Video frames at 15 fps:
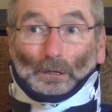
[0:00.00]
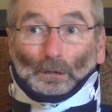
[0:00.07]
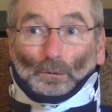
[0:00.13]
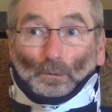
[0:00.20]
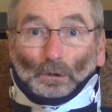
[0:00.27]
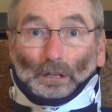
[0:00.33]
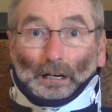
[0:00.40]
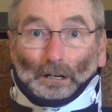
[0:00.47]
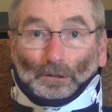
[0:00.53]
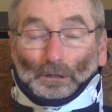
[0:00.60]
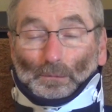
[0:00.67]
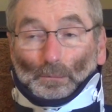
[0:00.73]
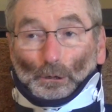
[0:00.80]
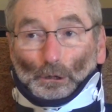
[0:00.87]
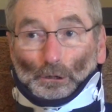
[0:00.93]
without the
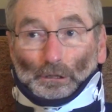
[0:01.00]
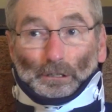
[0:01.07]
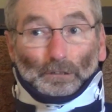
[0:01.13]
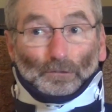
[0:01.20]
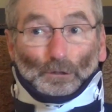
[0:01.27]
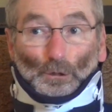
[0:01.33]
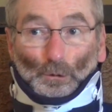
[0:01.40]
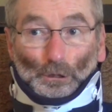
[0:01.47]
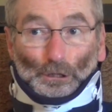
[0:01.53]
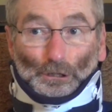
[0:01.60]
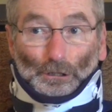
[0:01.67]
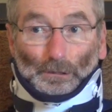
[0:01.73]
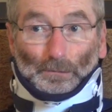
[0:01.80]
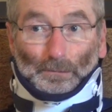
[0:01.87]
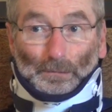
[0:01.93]
burden of
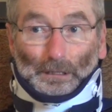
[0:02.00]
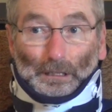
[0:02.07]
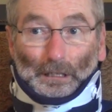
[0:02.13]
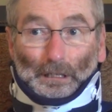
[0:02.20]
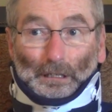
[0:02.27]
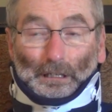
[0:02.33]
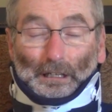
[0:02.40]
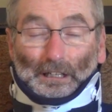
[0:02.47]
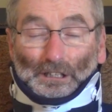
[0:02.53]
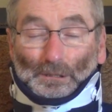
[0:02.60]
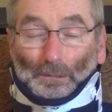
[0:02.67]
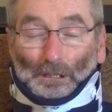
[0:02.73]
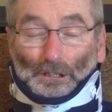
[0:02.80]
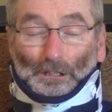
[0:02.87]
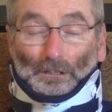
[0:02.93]
tuition,
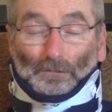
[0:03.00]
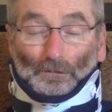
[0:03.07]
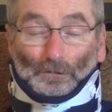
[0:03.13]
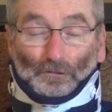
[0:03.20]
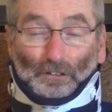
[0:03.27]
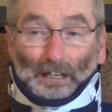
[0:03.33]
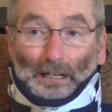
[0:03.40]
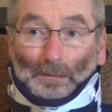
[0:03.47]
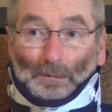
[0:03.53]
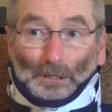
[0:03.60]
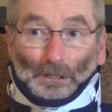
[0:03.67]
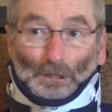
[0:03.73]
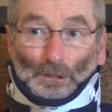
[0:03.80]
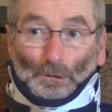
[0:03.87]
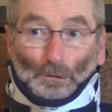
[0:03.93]
especially for
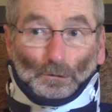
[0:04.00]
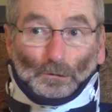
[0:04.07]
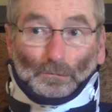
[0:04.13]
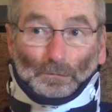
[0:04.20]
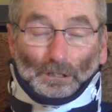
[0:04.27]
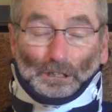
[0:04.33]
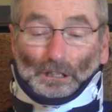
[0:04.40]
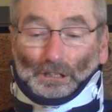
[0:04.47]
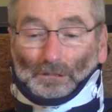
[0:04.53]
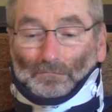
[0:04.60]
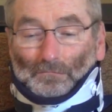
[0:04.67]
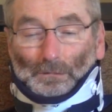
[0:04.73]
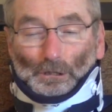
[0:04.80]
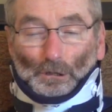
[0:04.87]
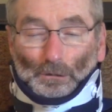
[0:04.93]
families who just
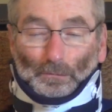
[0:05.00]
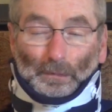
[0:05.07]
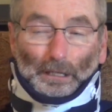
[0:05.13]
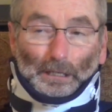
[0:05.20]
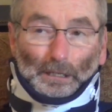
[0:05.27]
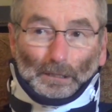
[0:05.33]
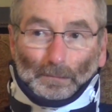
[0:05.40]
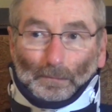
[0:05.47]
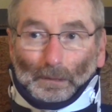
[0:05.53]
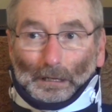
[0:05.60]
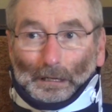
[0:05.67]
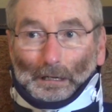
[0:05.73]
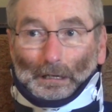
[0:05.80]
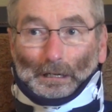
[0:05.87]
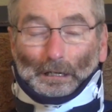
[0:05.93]
couldn't make it.
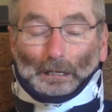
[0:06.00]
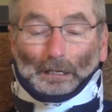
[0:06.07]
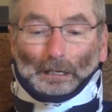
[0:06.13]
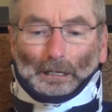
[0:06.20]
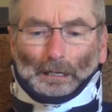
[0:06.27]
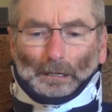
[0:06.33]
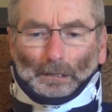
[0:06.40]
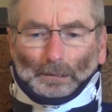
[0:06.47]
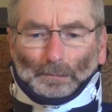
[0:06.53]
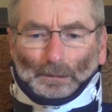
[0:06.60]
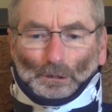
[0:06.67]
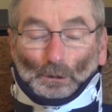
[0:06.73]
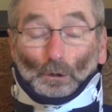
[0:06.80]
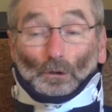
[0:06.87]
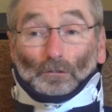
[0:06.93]

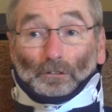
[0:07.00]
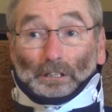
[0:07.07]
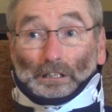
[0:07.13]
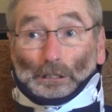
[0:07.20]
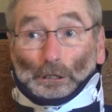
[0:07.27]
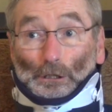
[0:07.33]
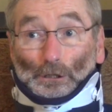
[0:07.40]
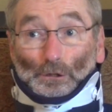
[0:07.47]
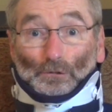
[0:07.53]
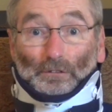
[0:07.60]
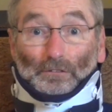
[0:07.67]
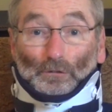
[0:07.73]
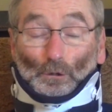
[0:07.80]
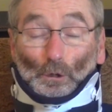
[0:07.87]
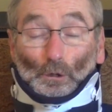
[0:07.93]
So over the years,
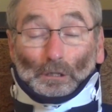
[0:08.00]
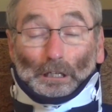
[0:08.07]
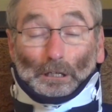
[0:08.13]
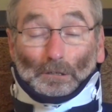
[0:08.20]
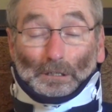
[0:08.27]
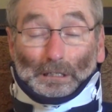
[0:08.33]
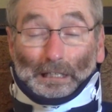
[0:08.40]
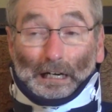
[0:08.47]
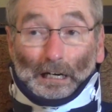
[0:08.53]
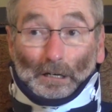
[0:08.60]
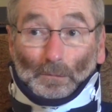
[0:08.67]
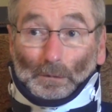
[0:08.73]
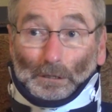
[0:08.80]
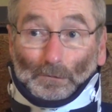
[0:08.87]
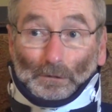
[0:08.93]
we've grown our
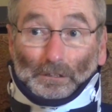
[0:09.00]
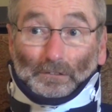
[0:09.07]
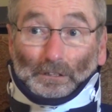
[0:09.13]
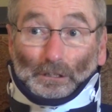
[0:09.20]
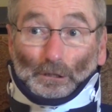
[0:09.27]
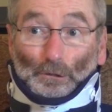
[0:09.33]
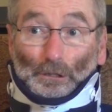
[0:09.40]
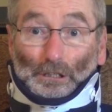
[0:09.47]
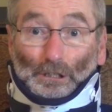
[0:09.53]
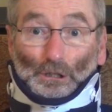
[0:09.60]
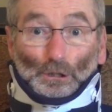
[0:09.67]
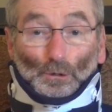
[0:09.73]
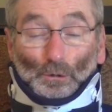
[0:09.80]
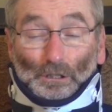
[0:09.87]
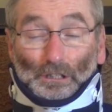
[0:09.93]
endowment, we've increased
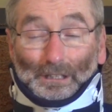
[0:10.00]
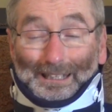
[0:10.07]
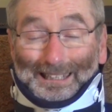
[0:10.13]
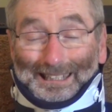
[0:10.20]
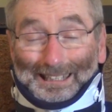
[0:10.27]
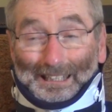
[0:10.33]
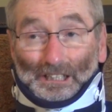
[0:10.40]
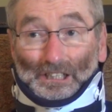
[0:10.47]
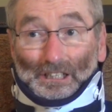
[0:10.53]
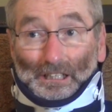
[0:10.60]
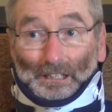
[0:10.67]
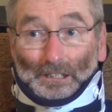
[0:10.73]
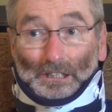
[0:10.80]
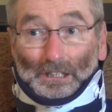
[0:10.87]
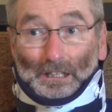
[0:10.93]
tuition
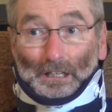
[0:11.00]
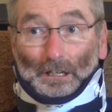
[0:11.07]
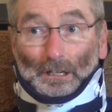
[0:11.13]
assistance,